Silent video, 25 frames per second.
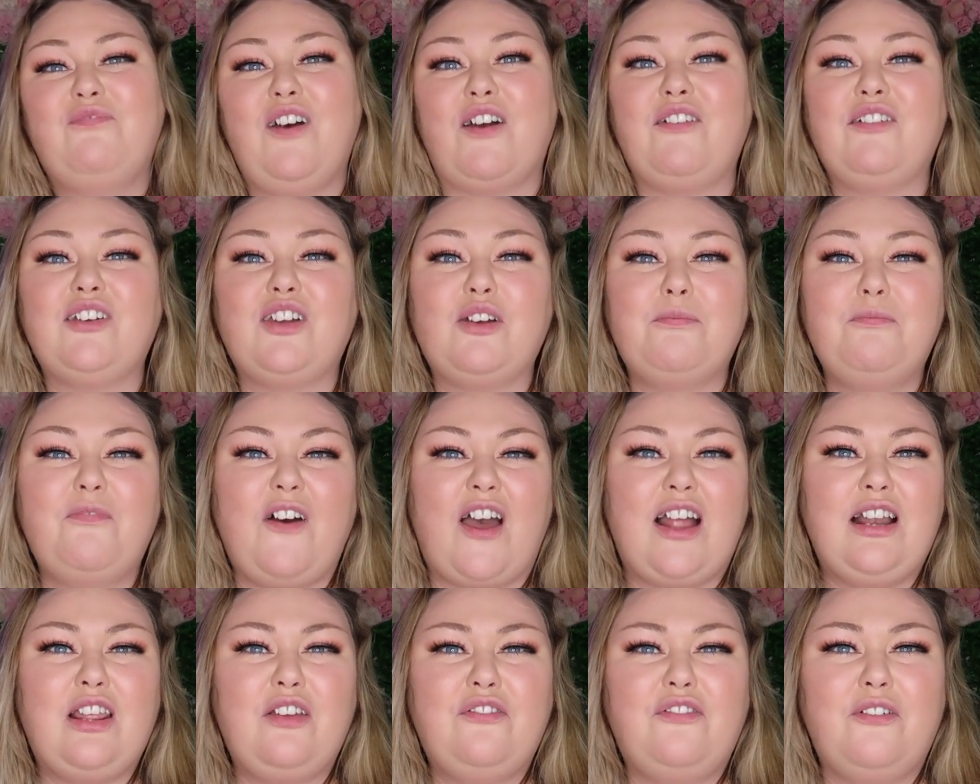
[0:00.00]
very good
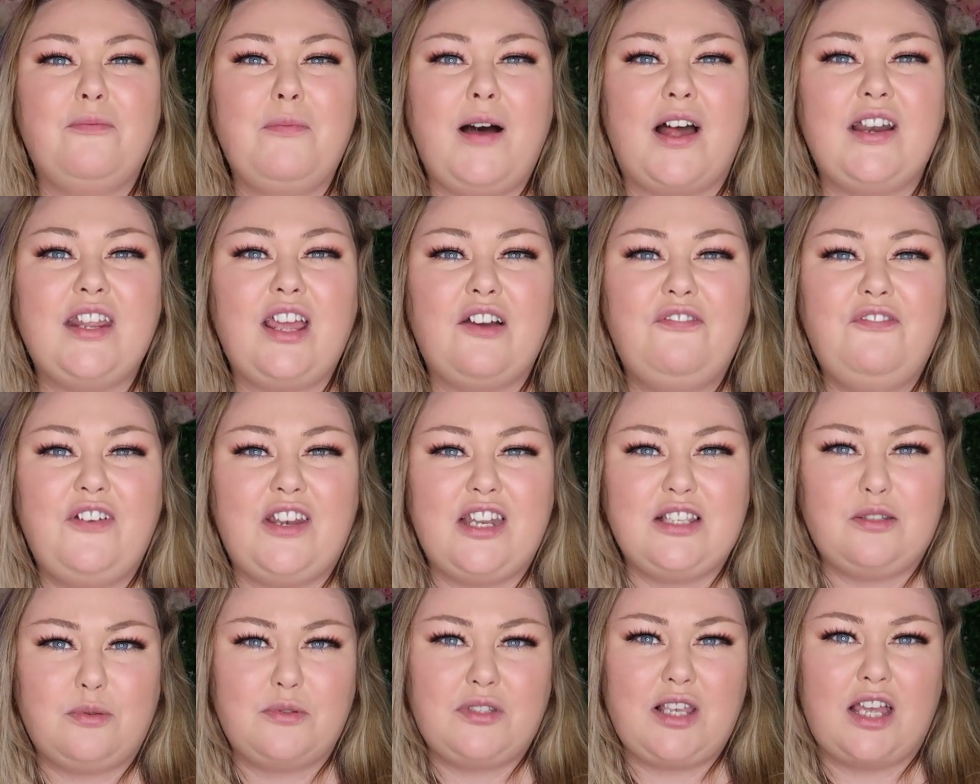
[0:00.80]
value for money. I think
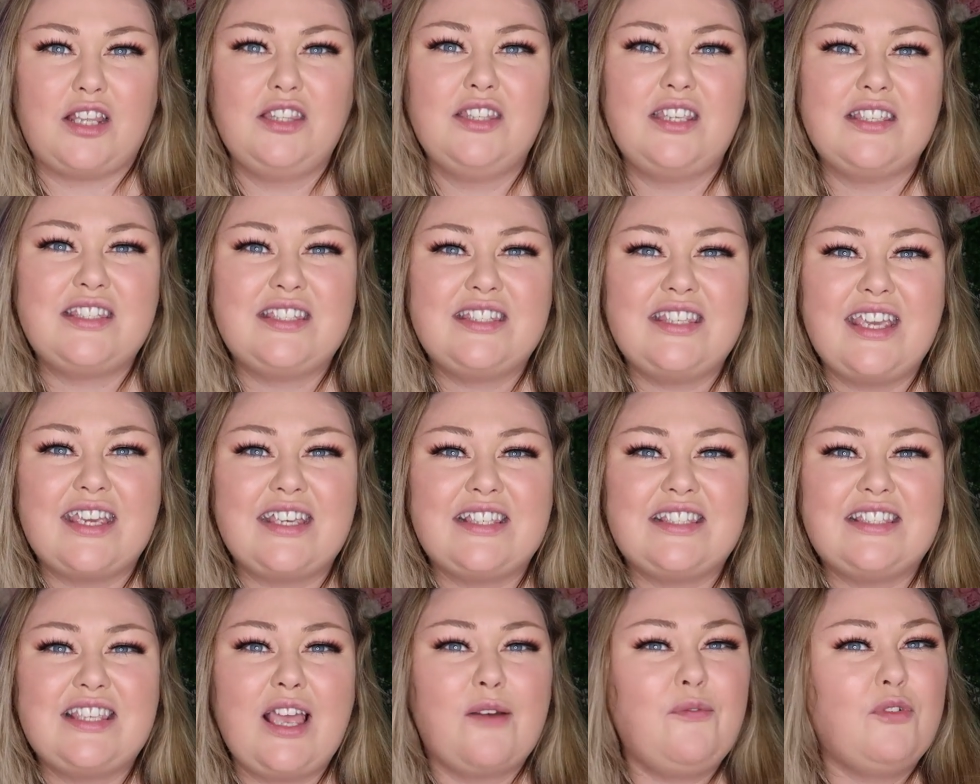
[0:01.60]
this was under
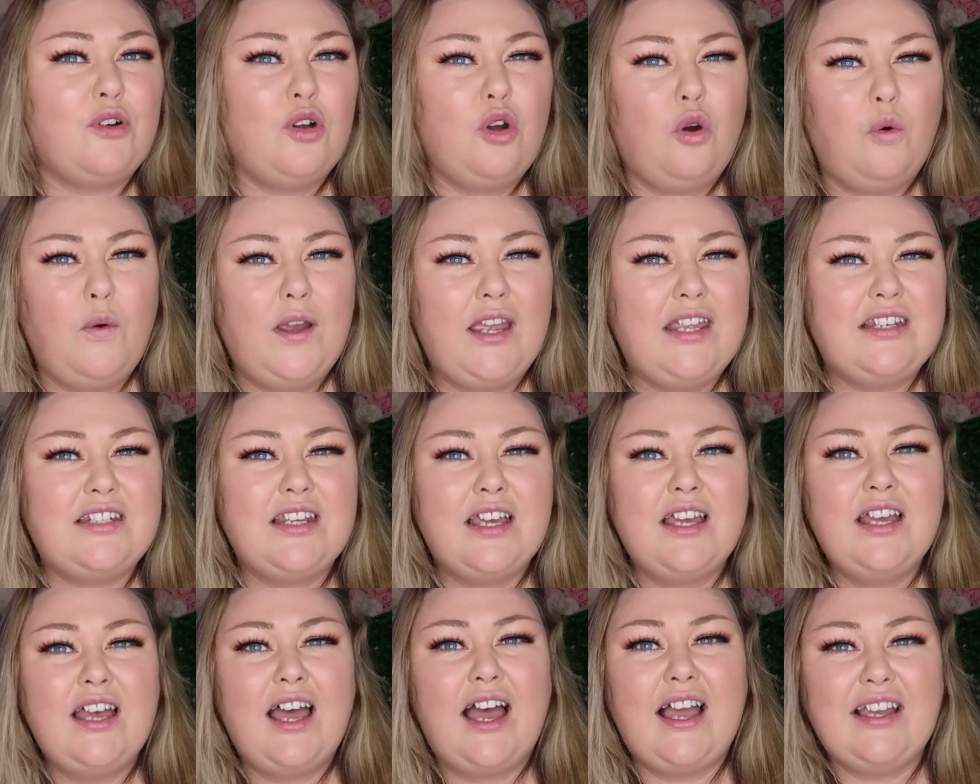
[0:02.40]
£6-7 quid.
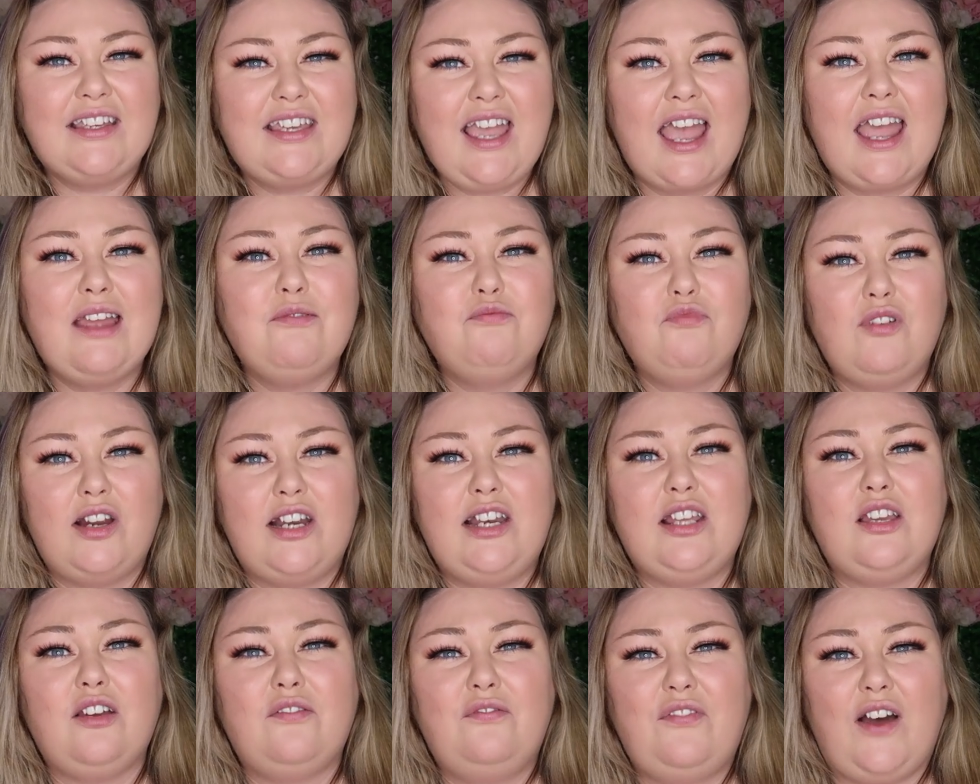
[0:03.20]
Again,
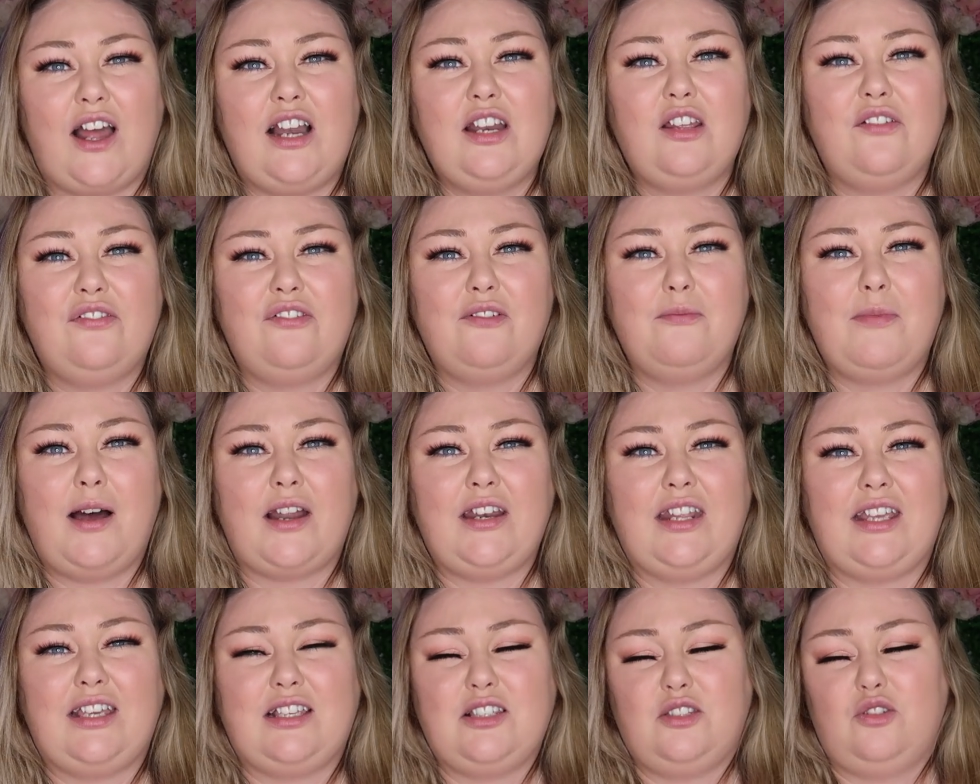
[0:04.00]
really good value for
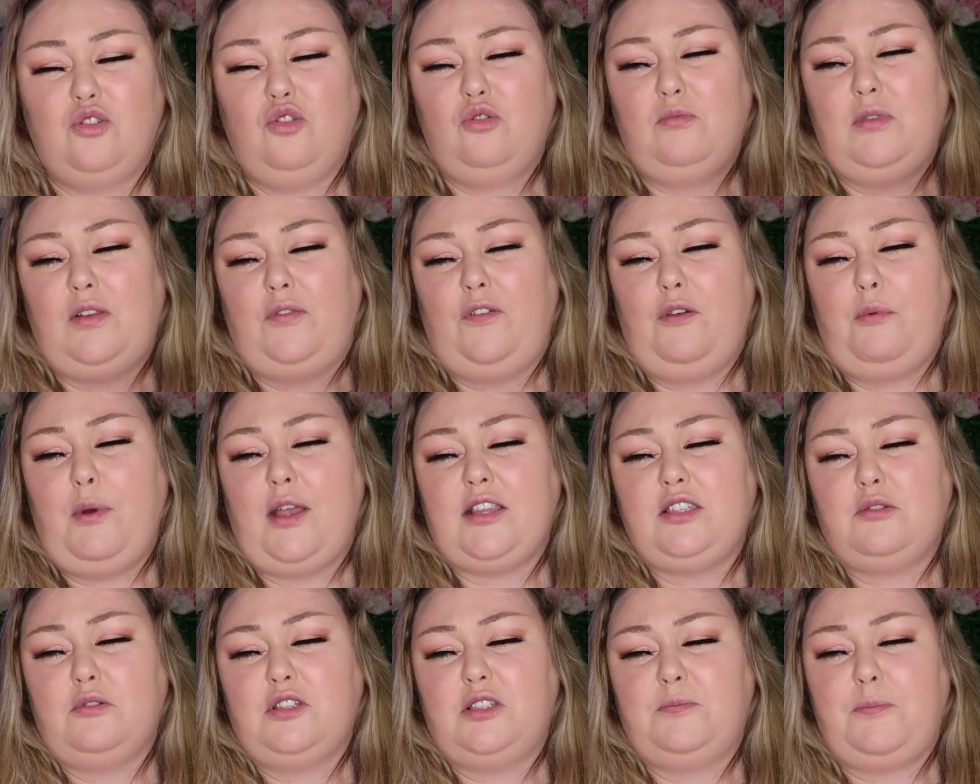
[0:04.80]
money, because normally if you
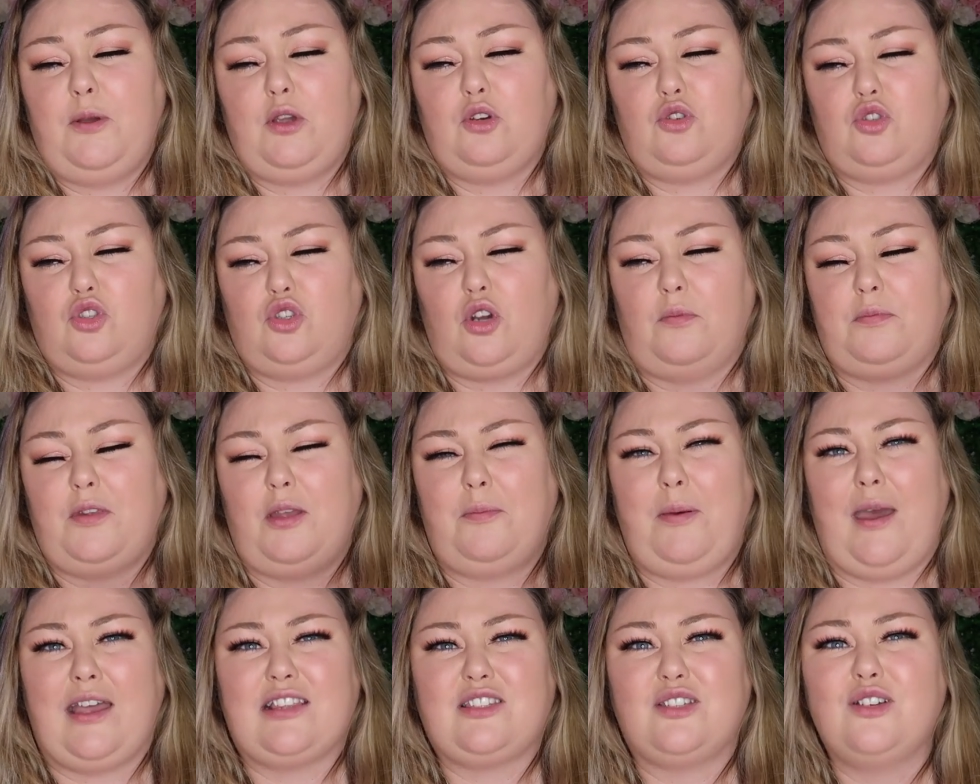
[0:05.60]
went to a spiritual shop, they're
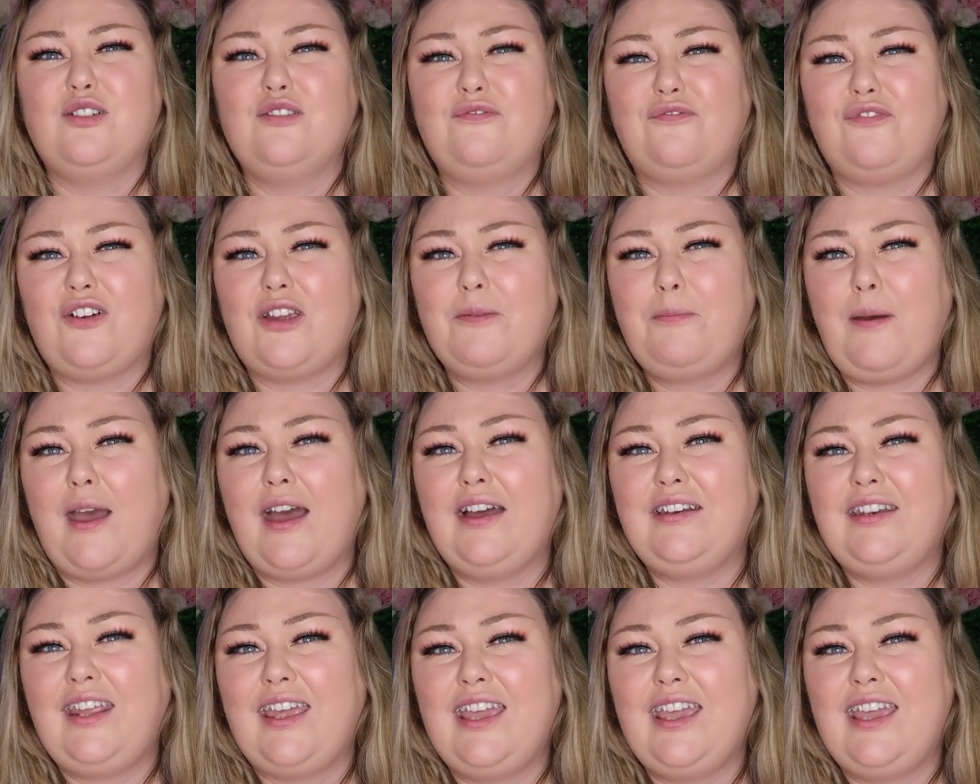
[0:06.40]
about £2-3